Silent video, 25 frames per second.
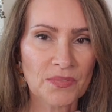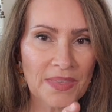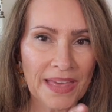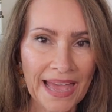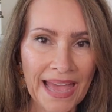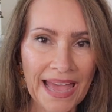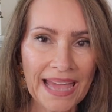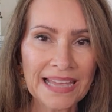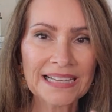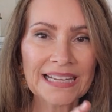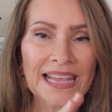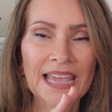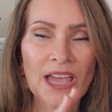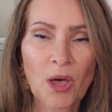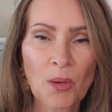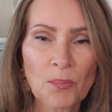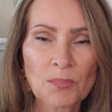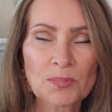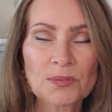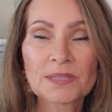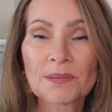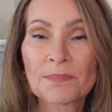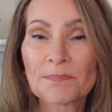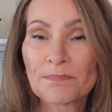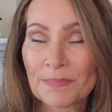that
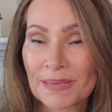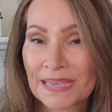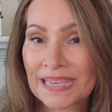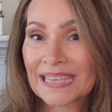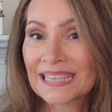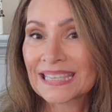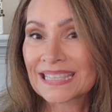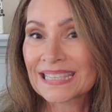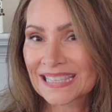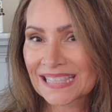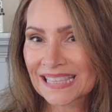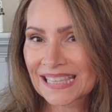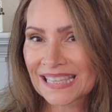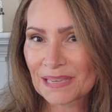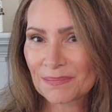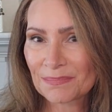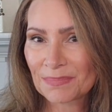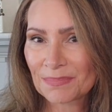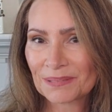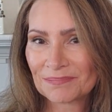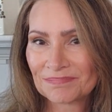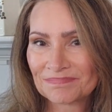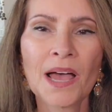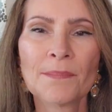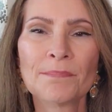helps me
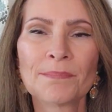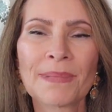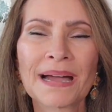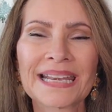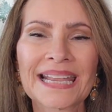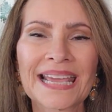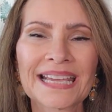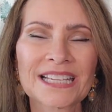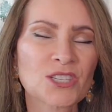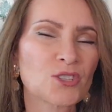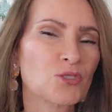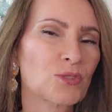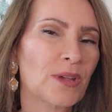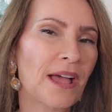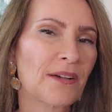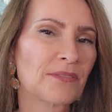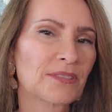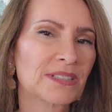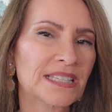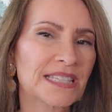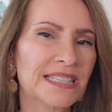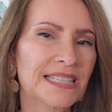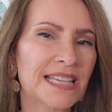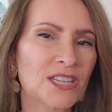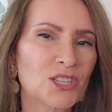sleep. My next
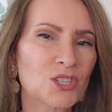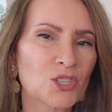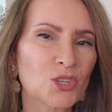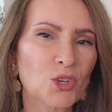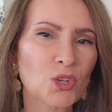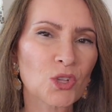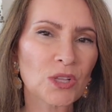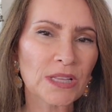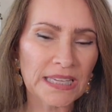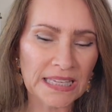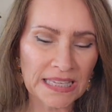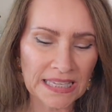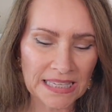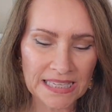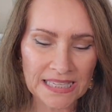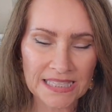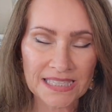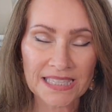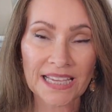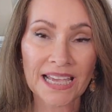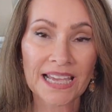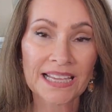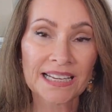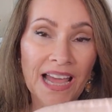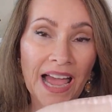travel essential
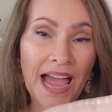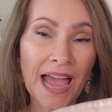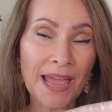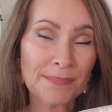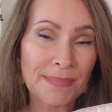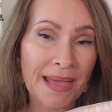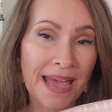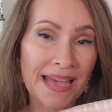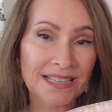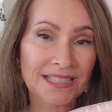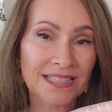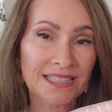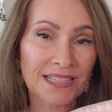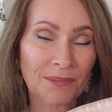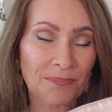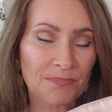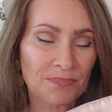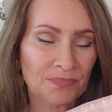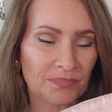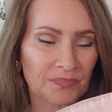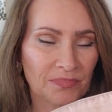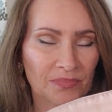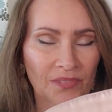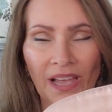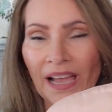is an eye mask.
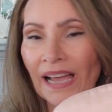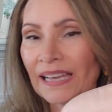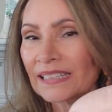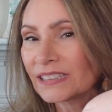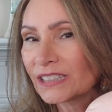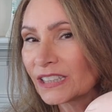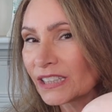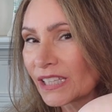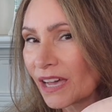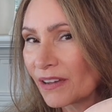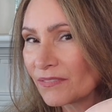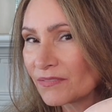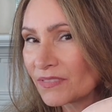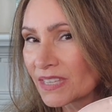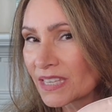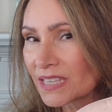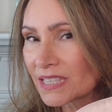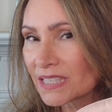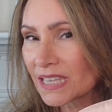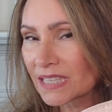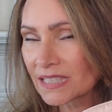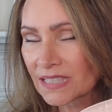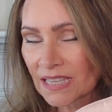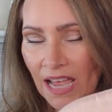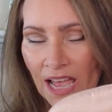I love
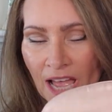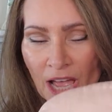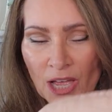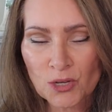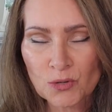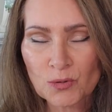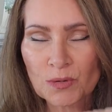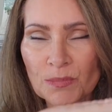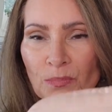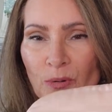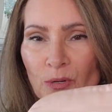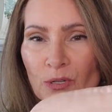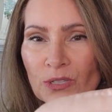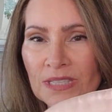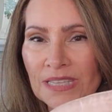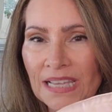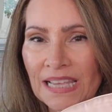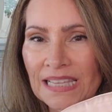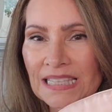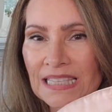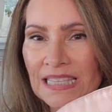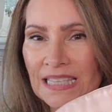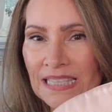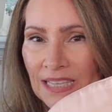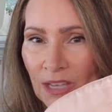this. It's
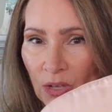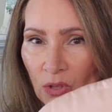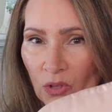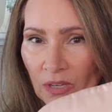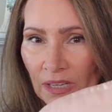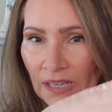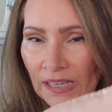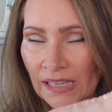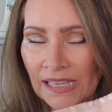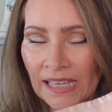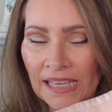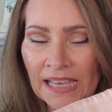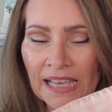100% silk.